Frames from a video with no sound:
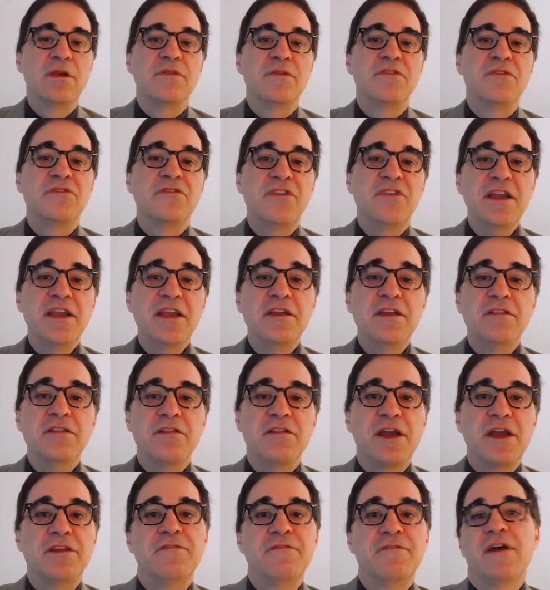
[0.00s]
The second
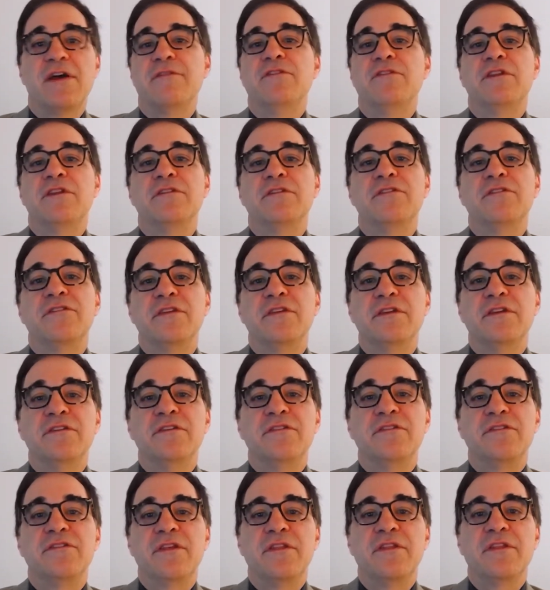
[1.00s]
line of evidence
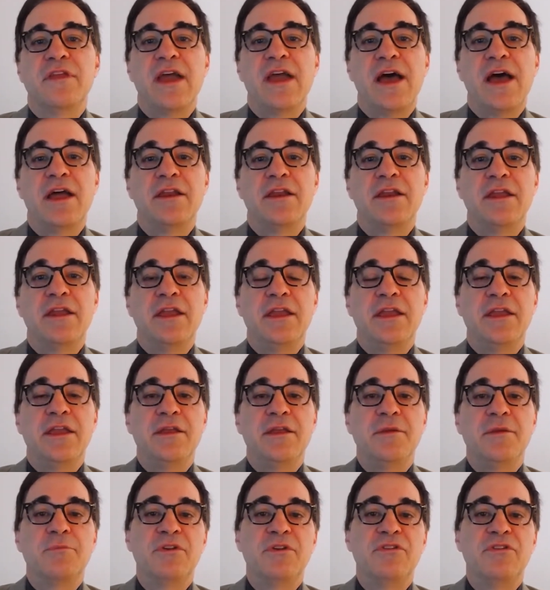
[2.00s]
is that
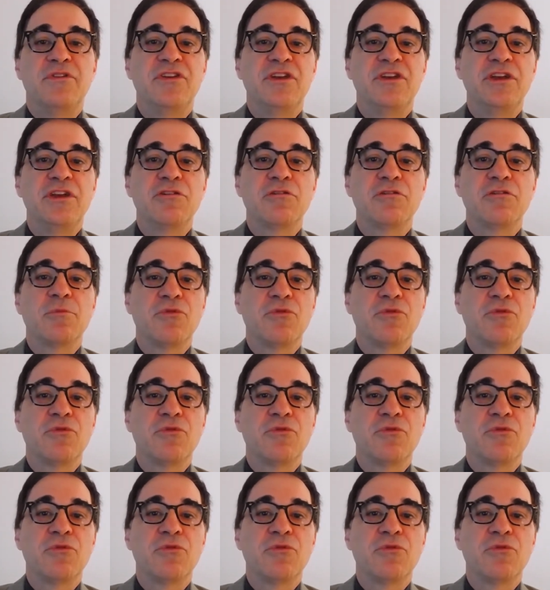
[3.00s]
a particular